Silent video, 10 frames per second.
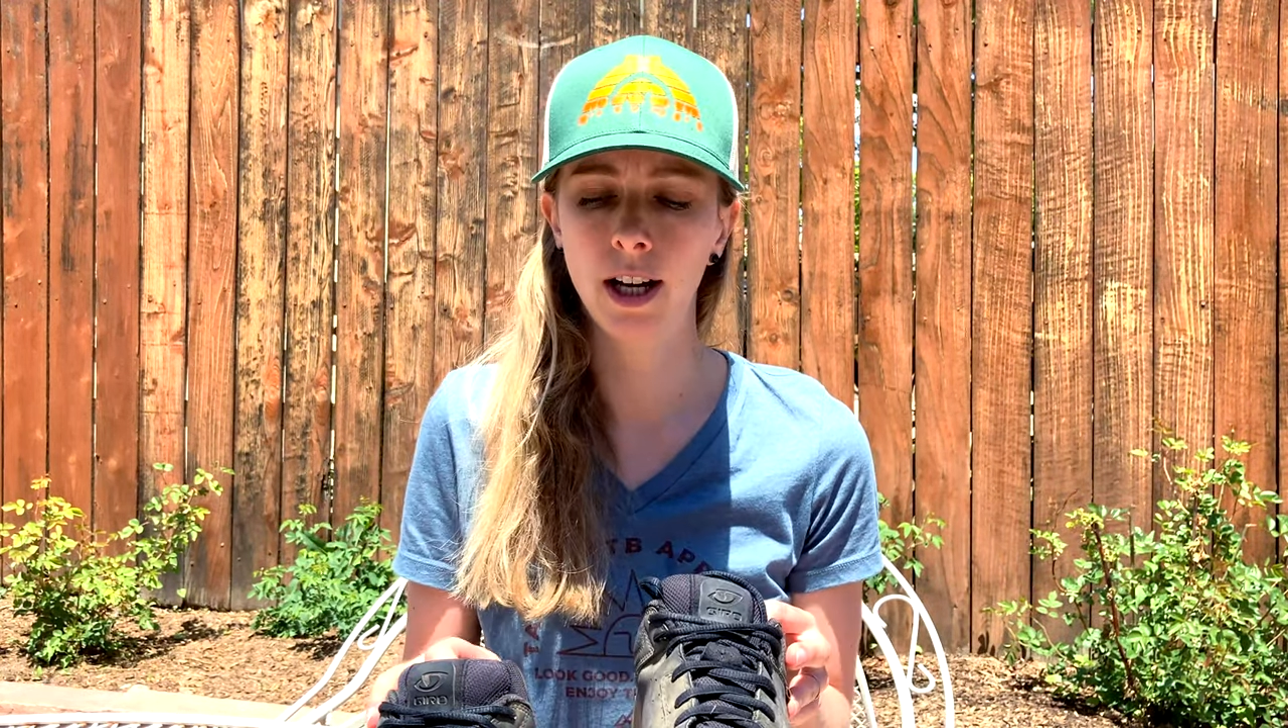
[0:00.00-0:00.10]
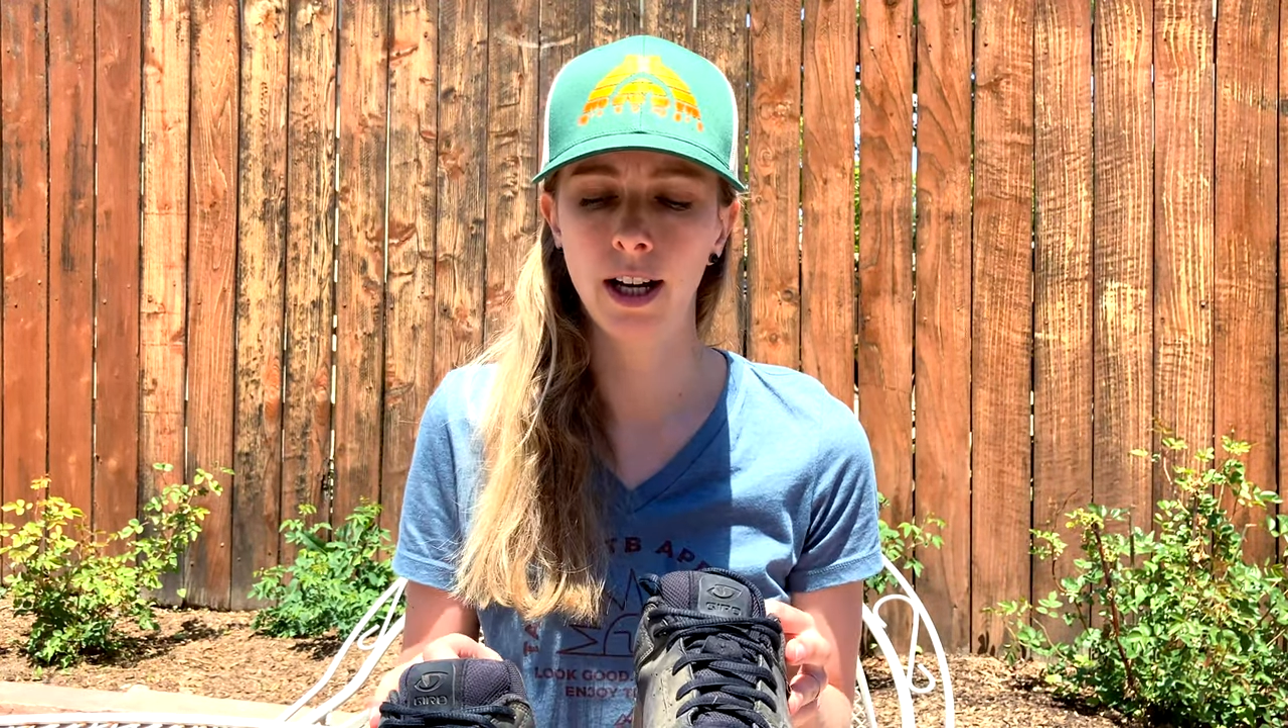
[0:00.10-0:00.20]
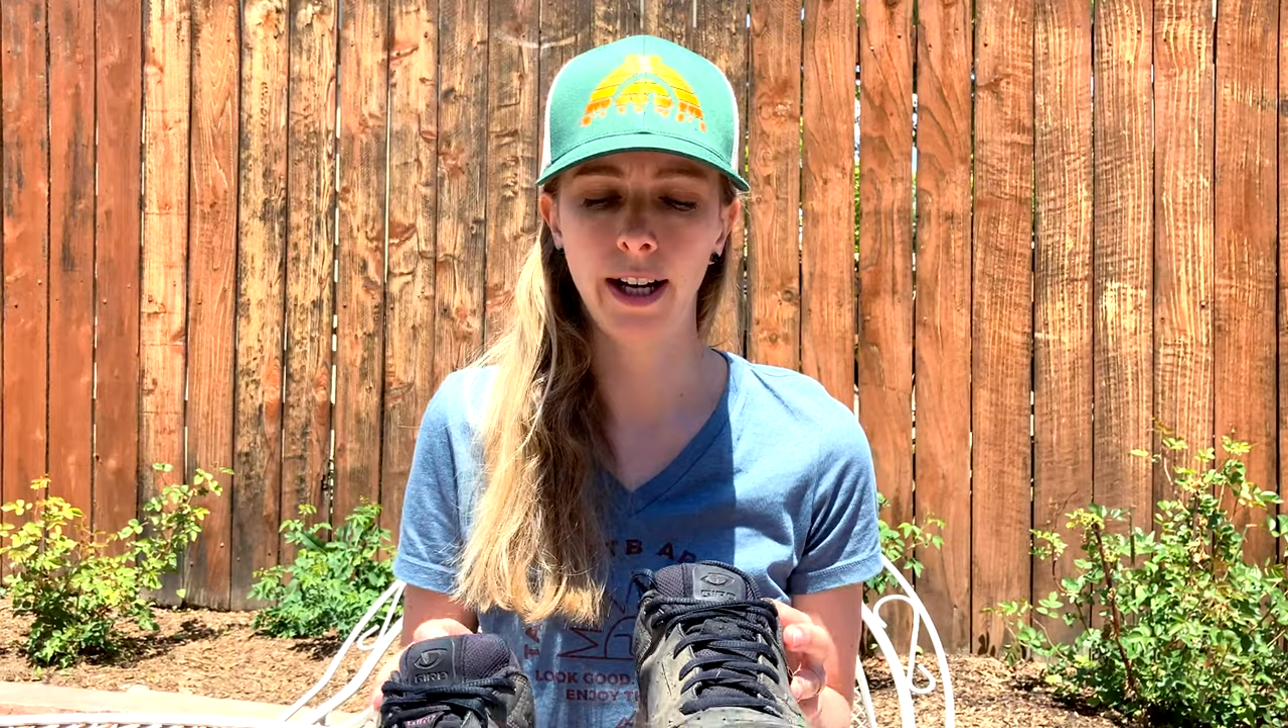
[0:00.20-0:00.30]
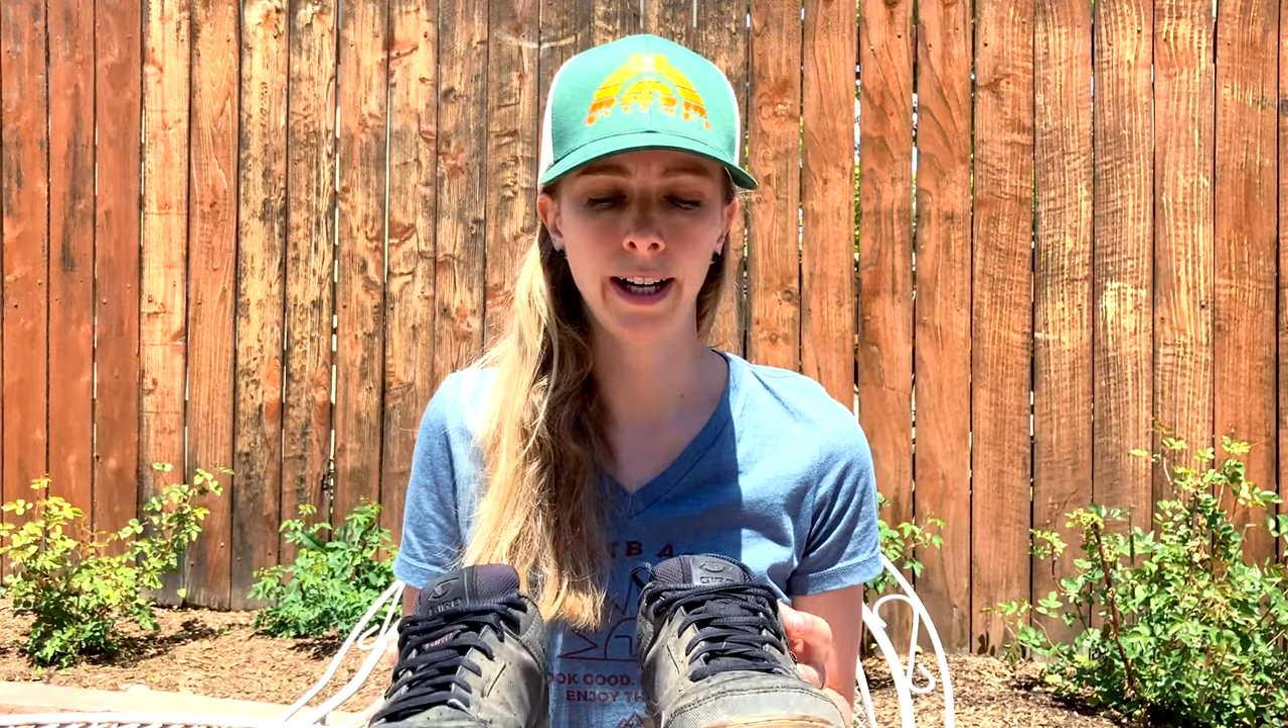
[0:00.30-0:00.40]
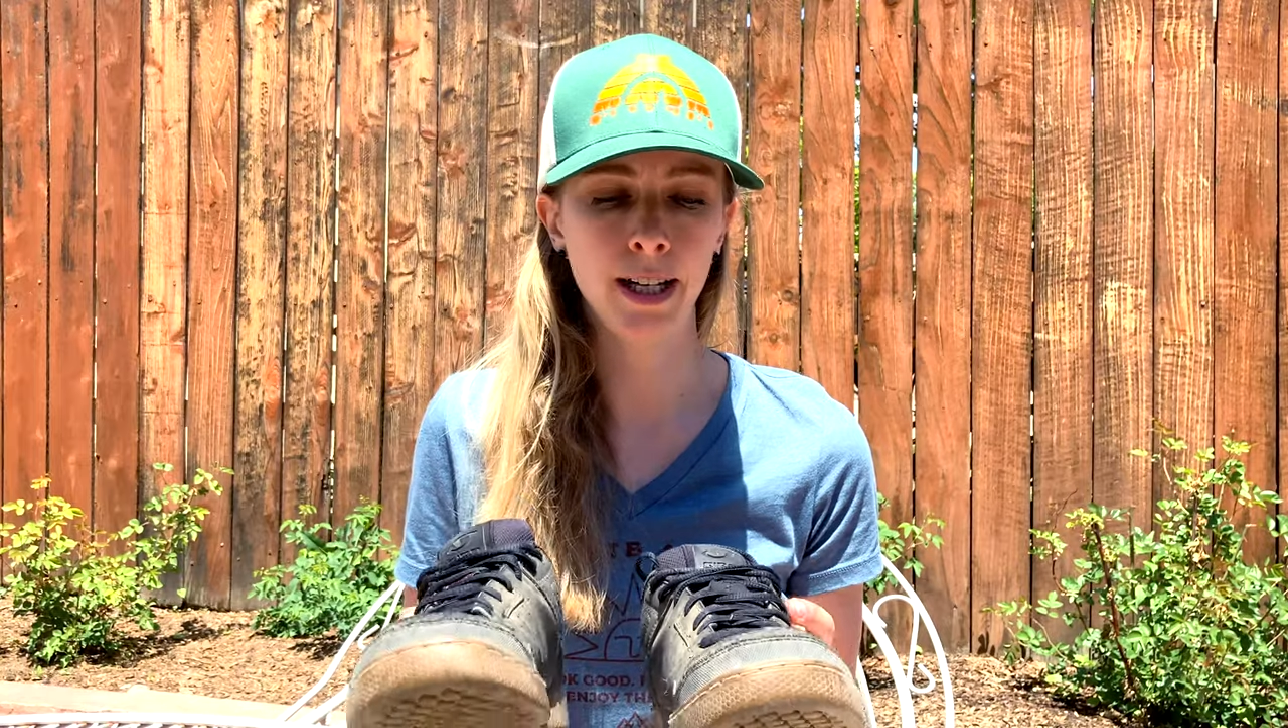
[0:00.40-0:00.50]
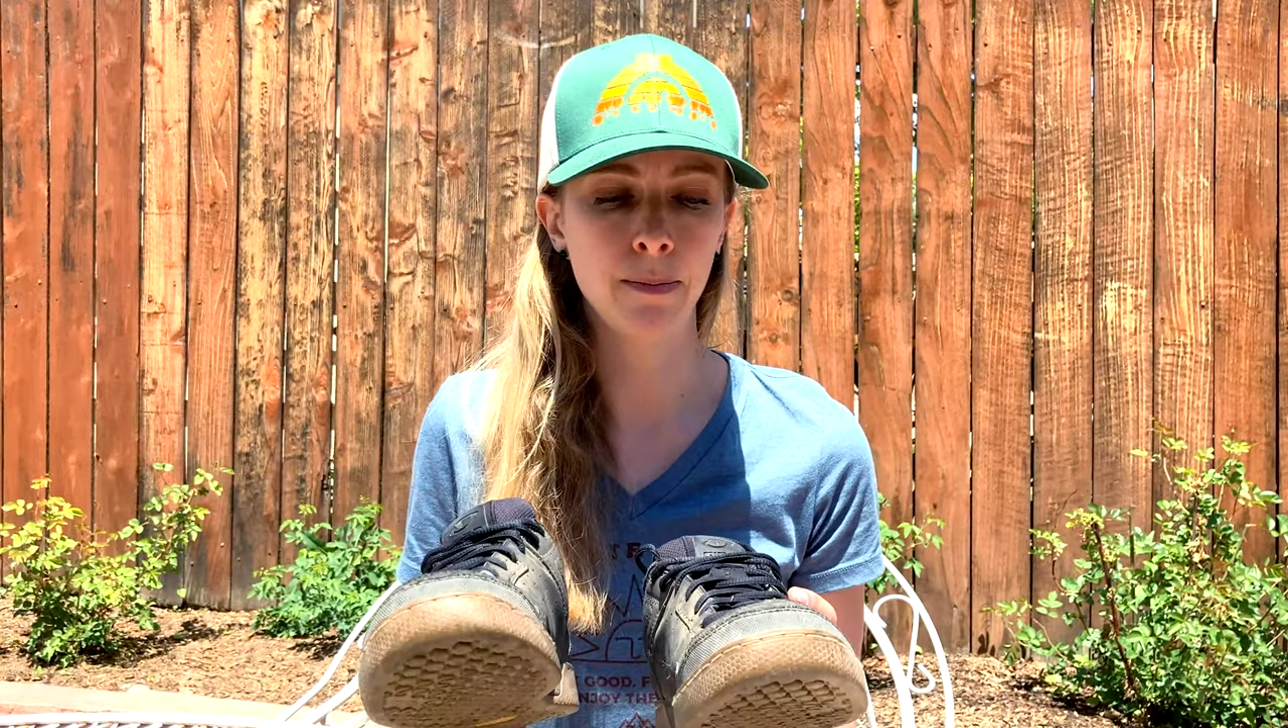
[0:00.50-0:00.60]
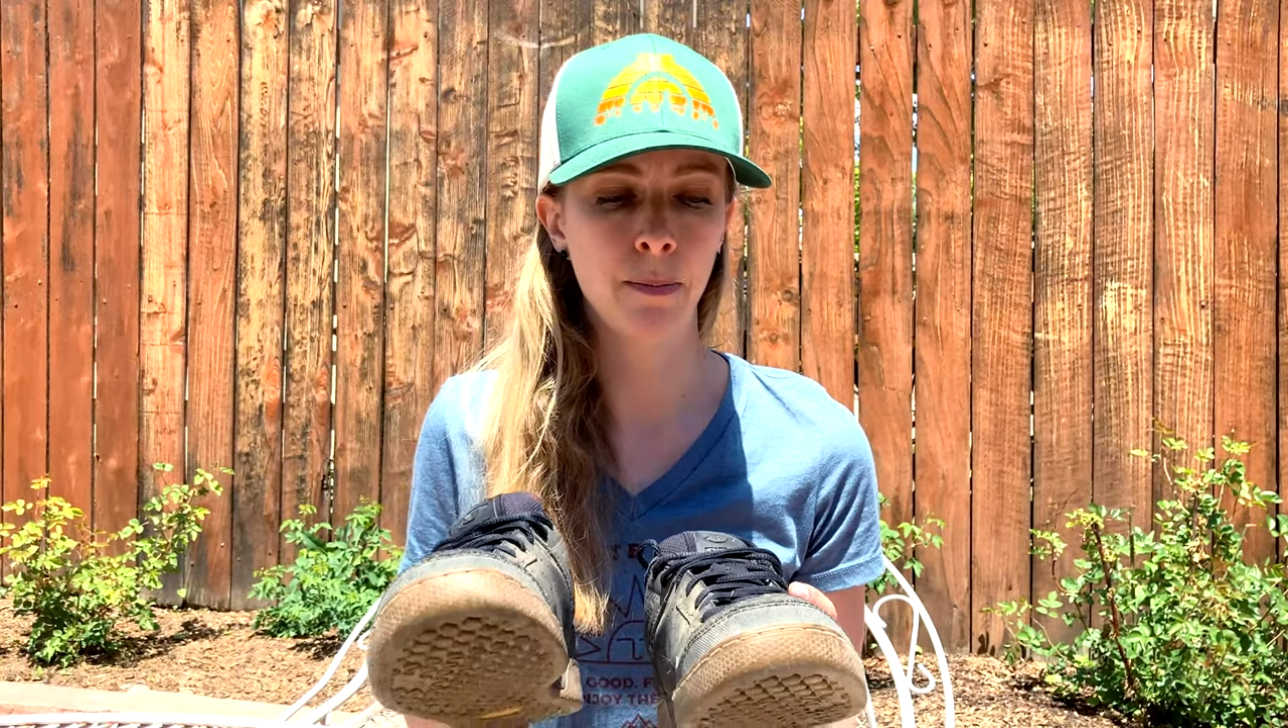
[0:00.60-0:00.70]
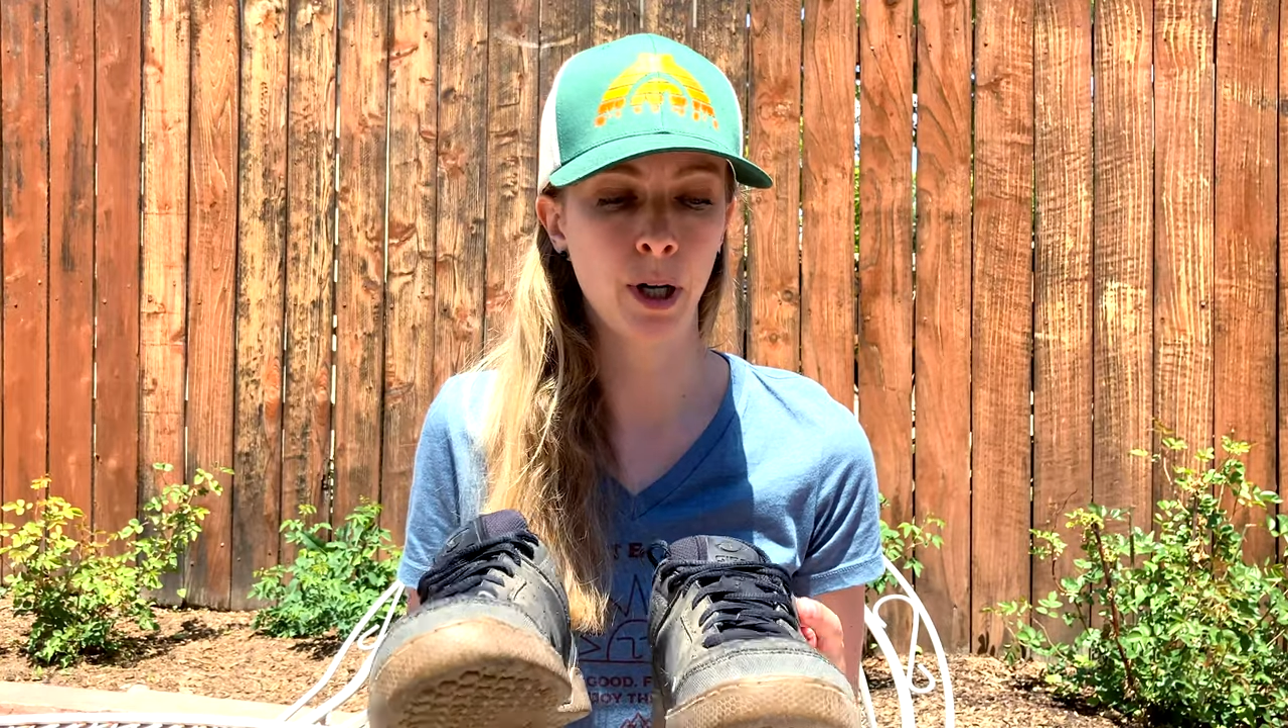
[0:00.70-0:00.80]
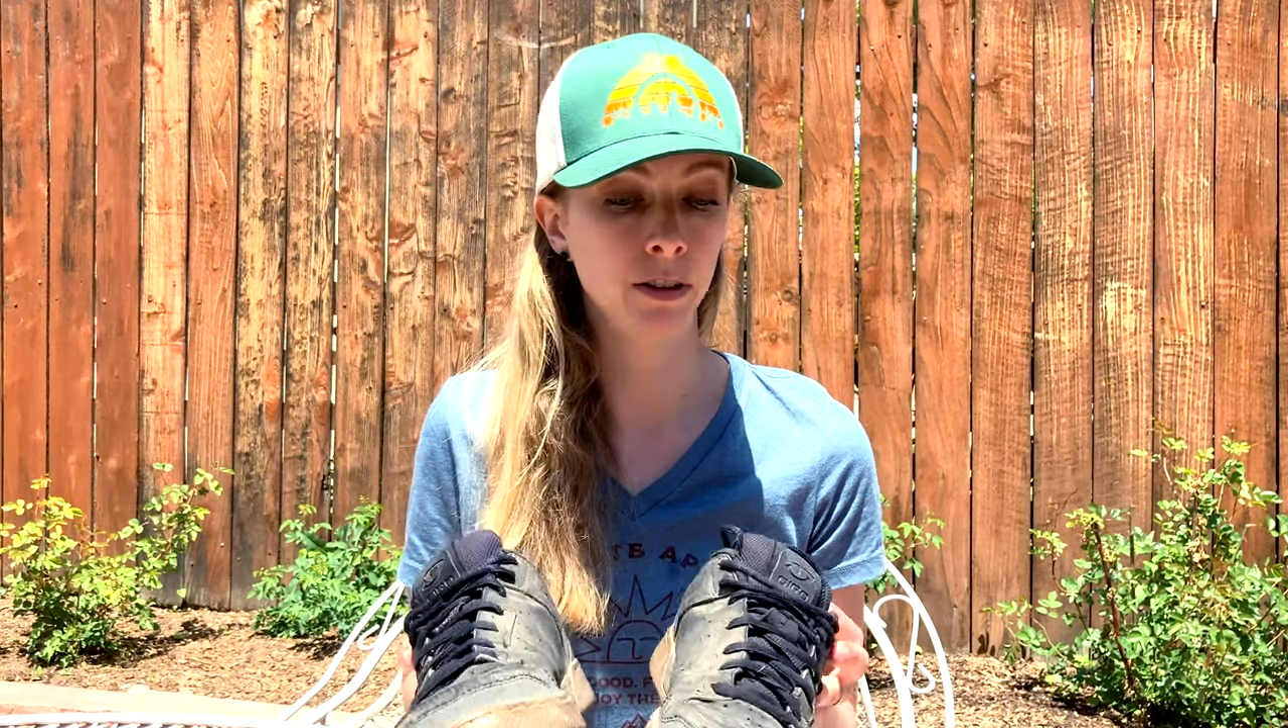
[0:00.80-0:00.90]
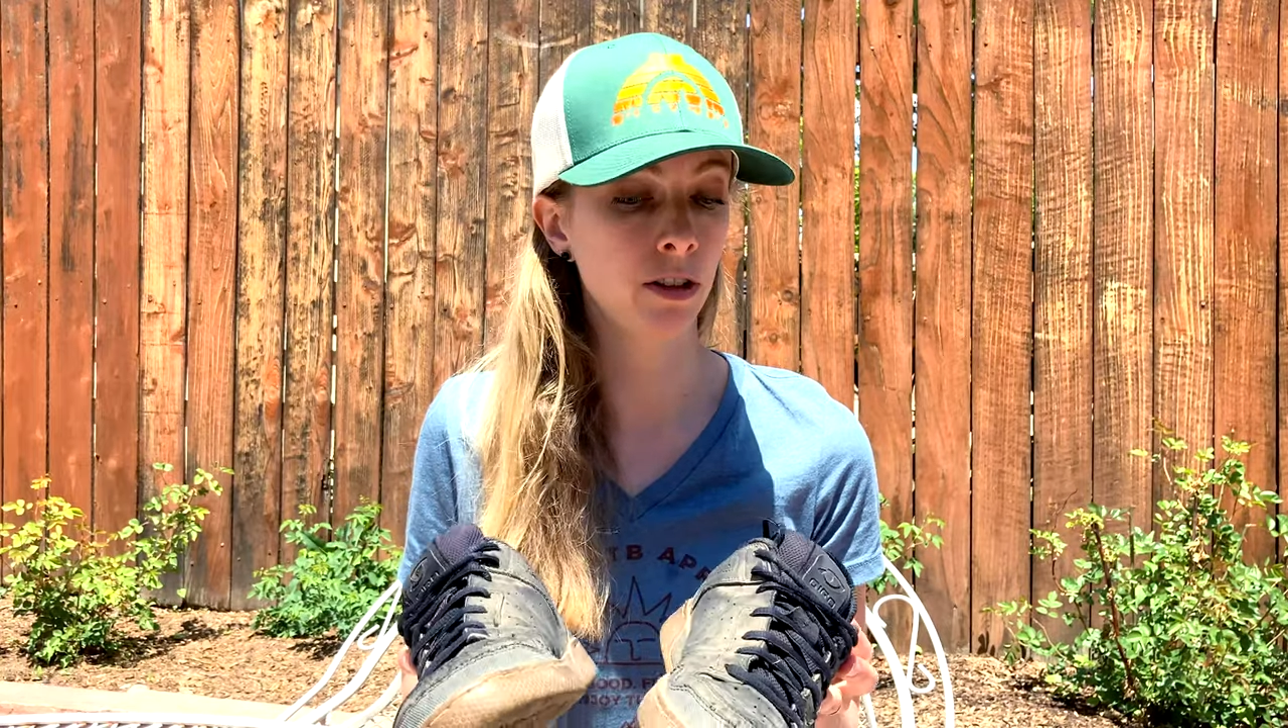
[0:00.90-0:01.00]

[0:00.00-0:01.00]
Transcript: I bought